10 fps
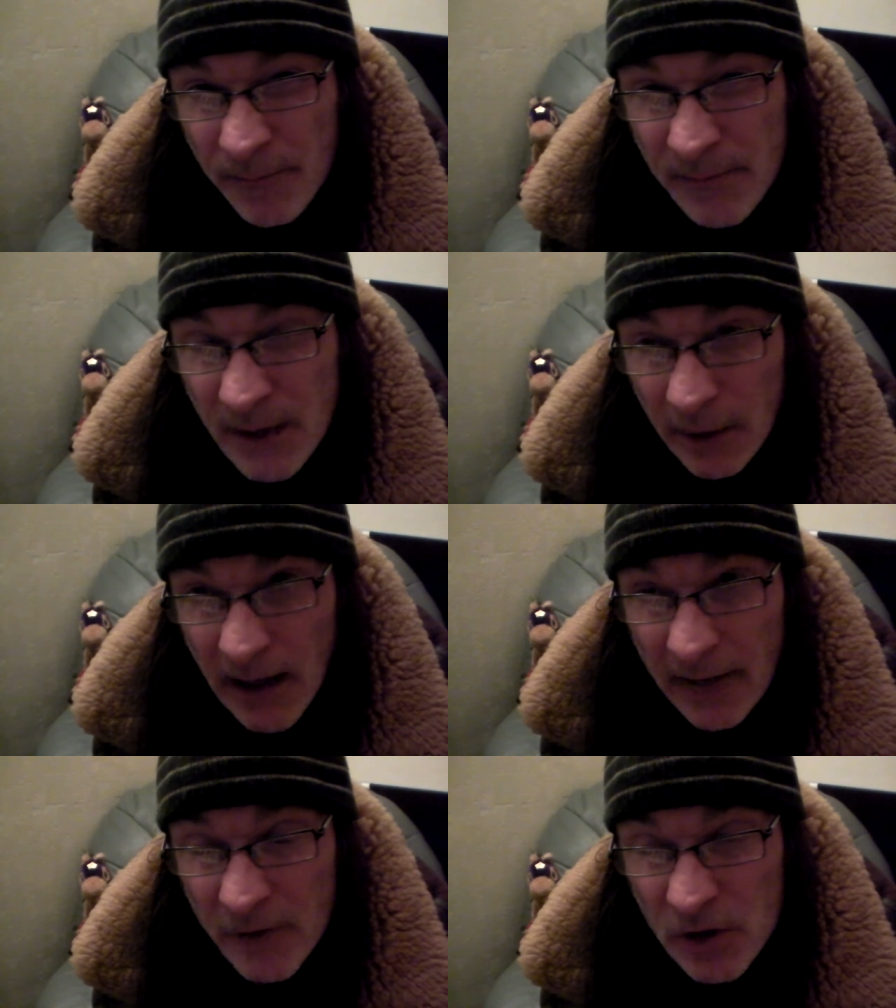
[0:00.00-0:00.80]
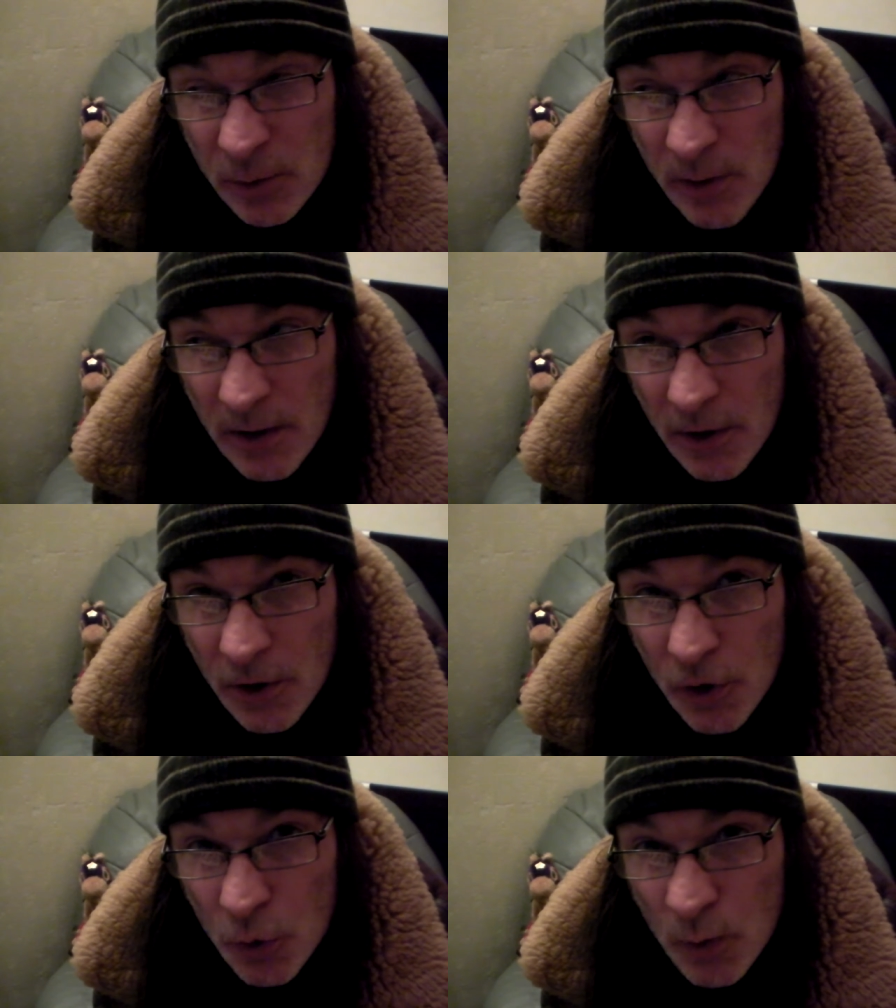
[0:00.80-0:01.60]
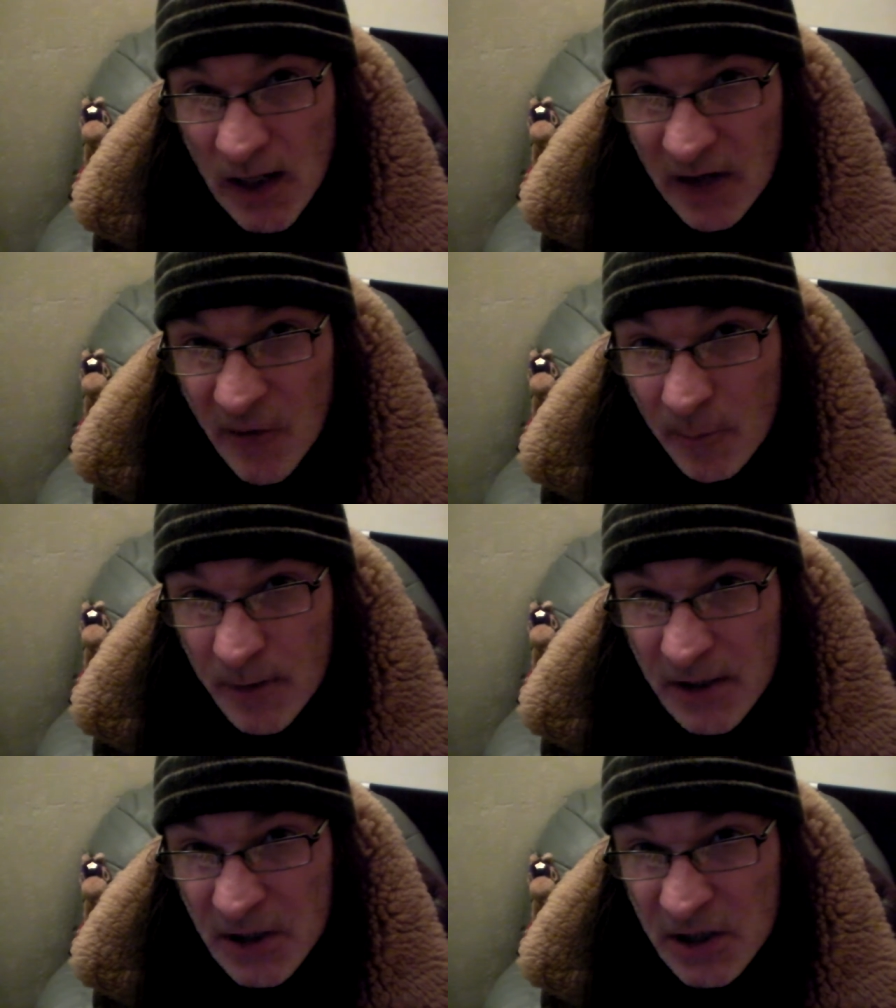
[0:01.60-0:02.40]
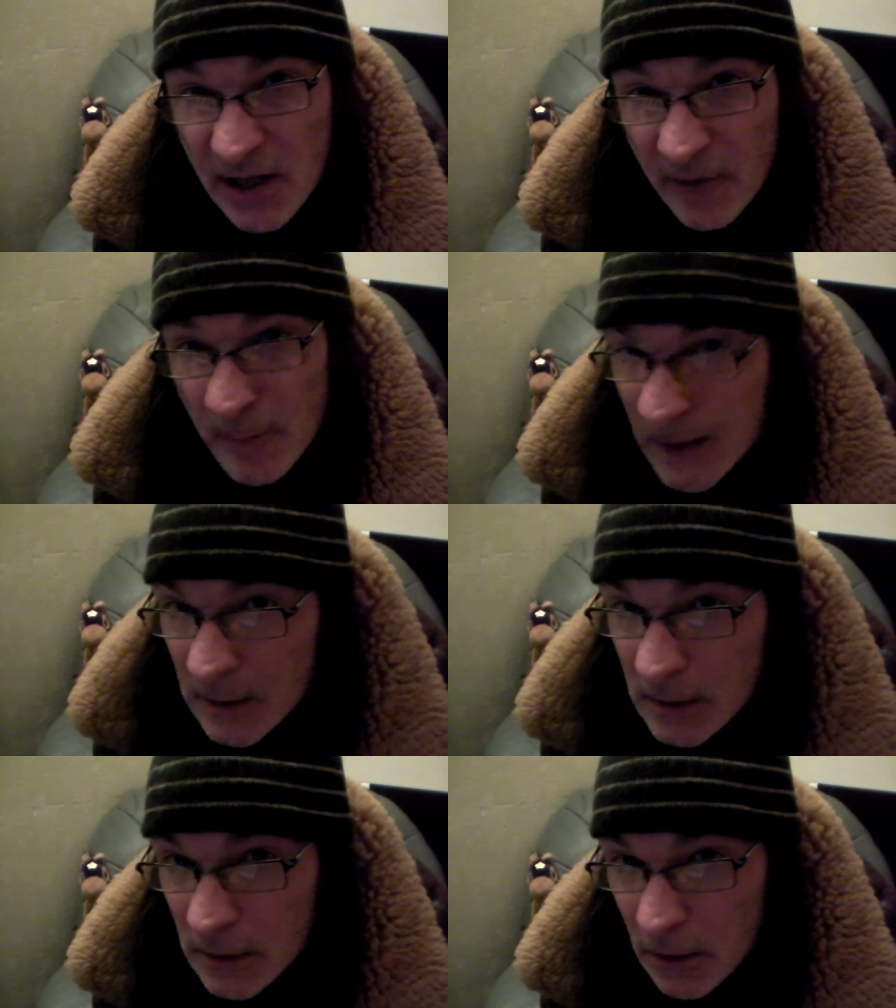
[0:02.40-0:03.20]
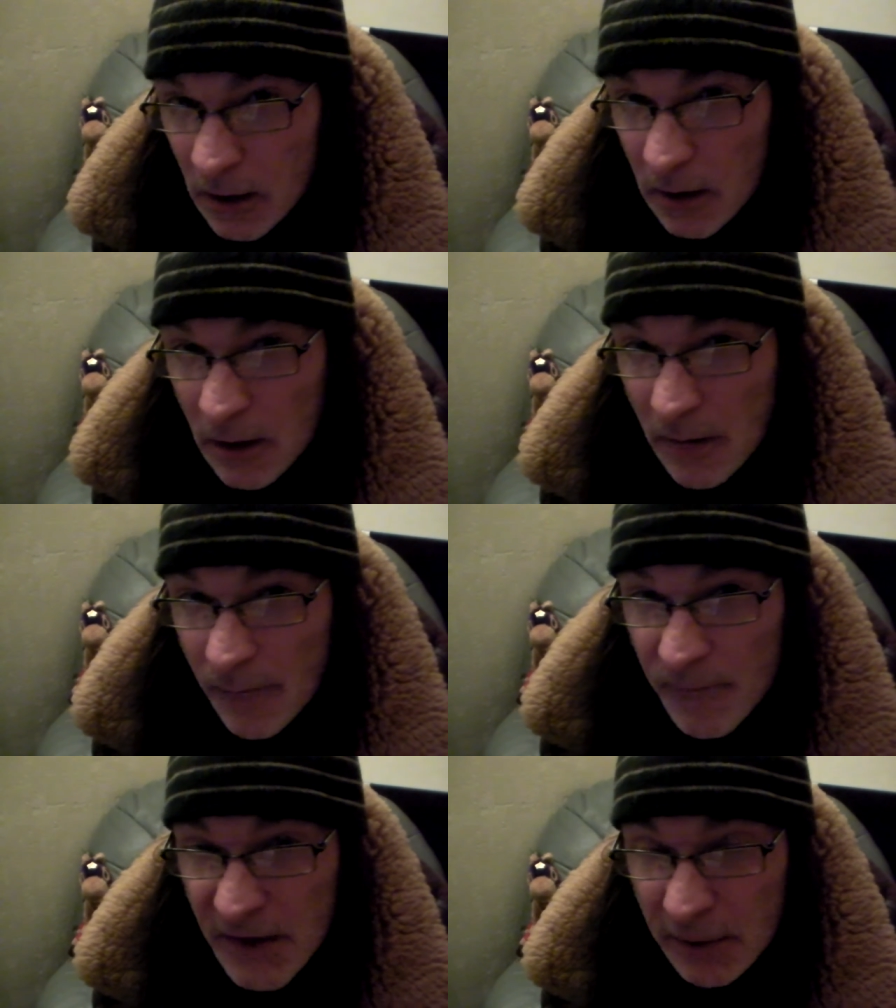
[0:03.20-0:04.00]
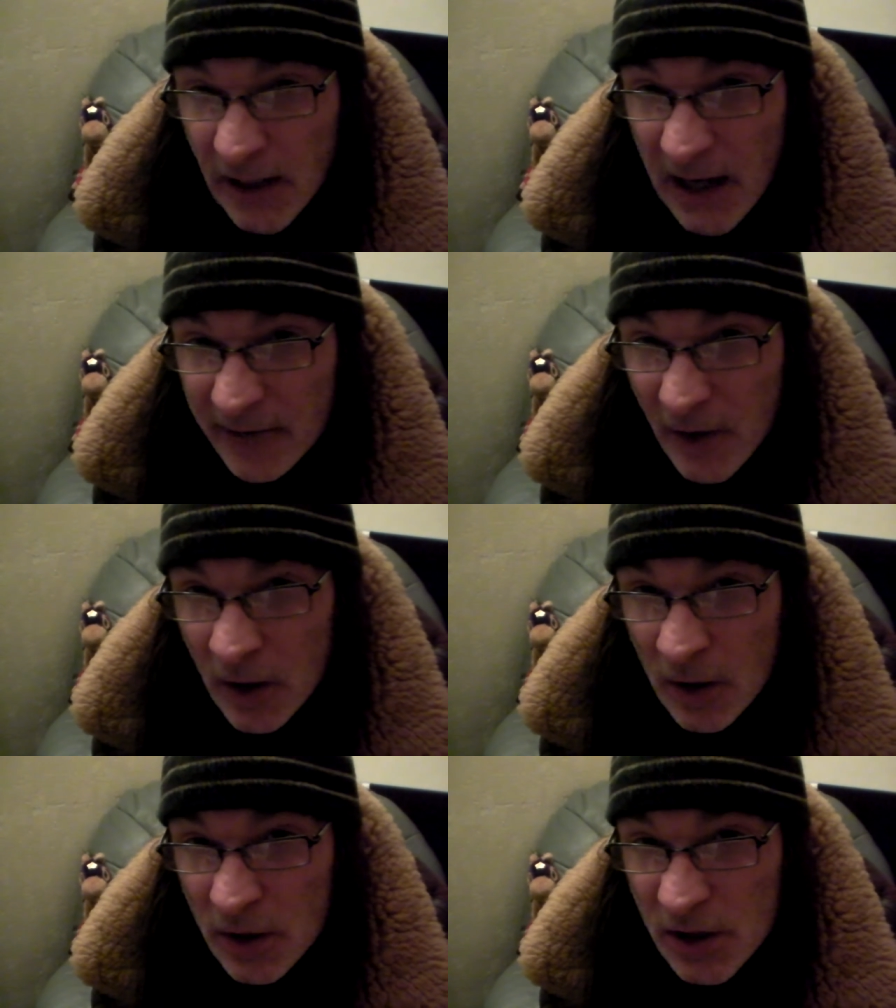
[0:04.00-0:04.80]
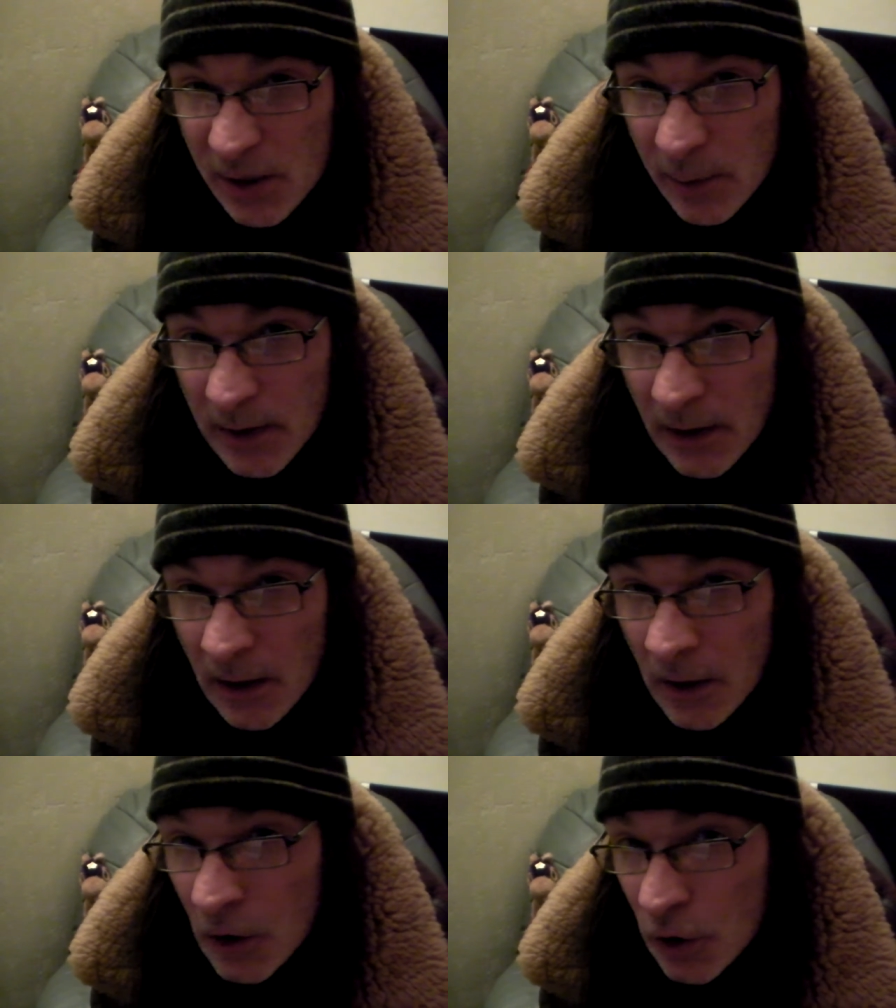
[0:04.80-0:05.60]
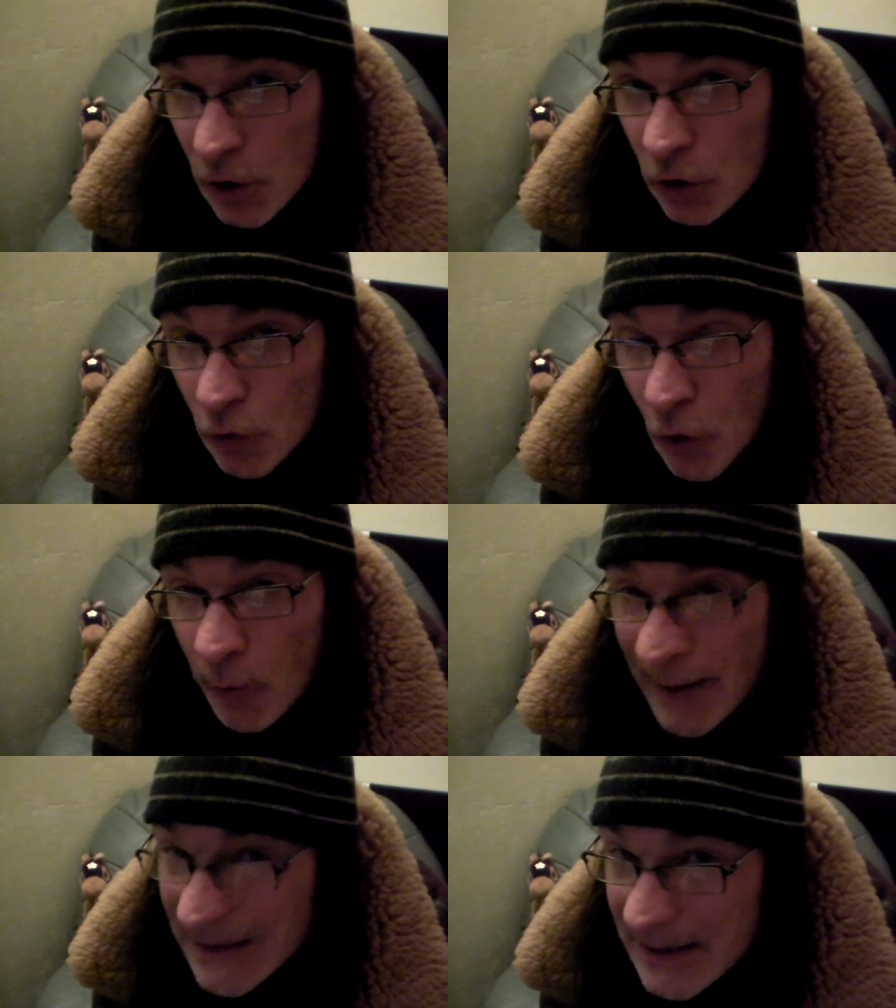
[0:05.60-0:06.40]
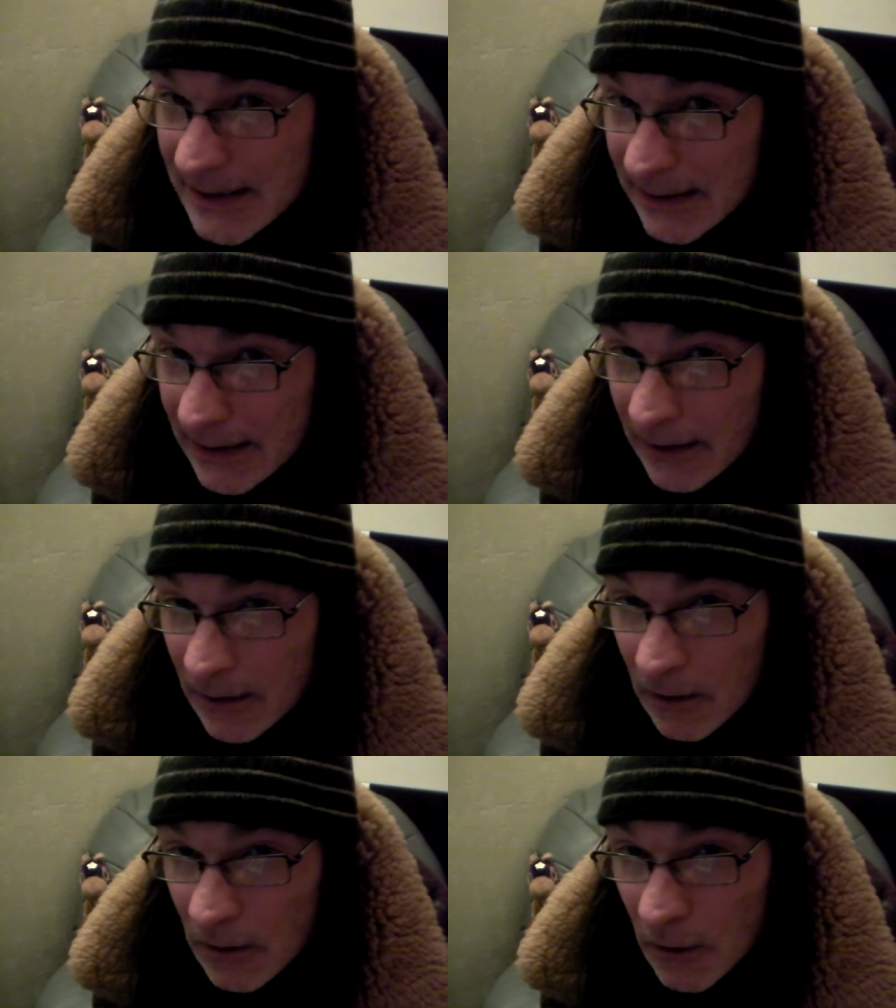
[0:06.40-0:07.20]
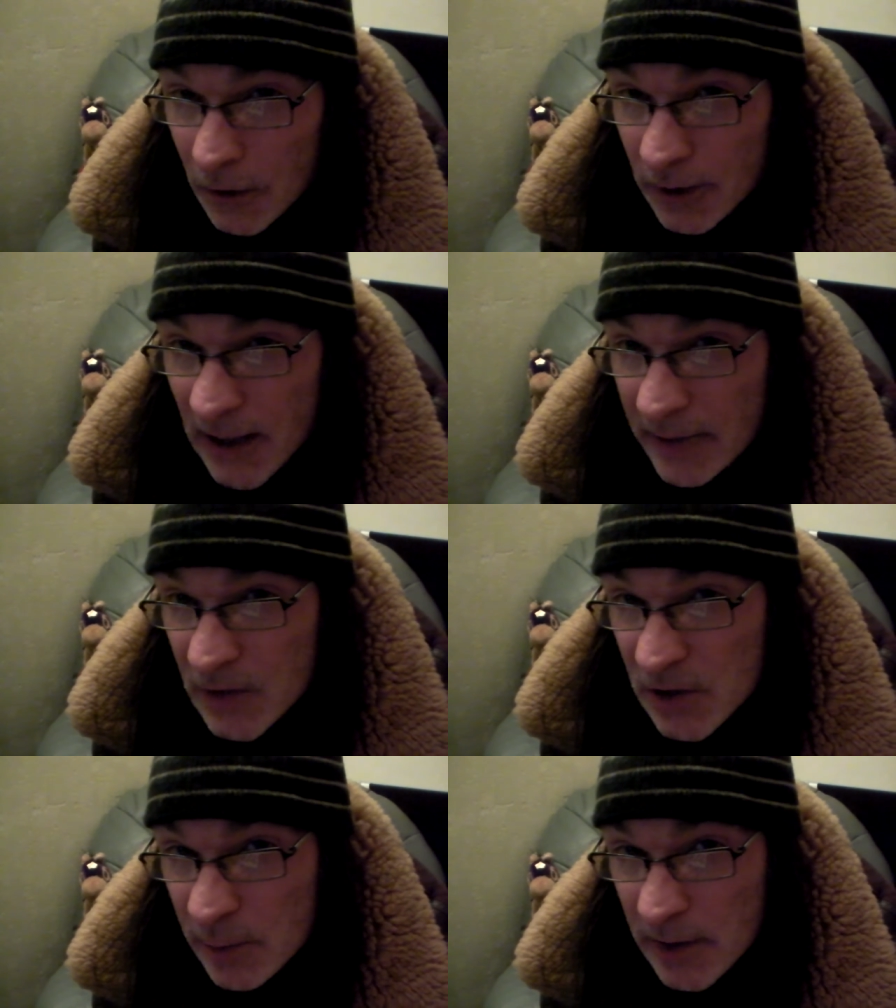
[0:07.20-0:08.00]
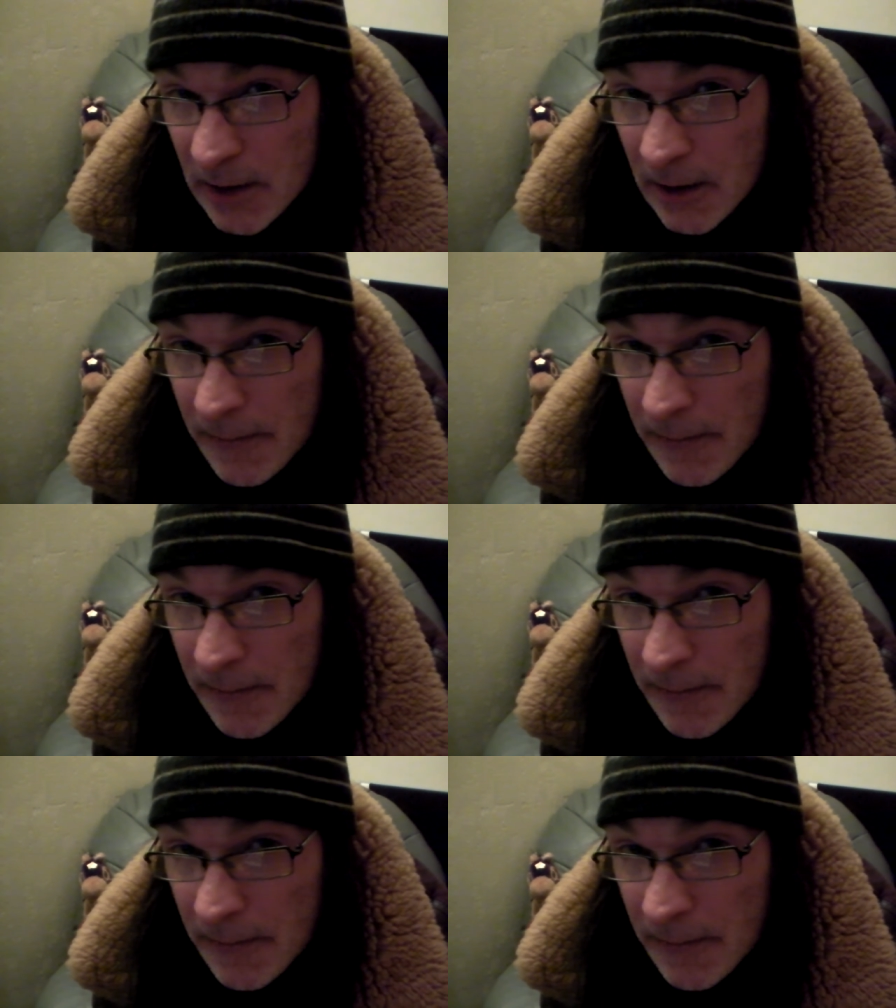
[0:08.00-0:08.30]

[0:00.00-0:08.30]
they're either doing new wave of British heavy metal they're either doing new romantic or they're either doing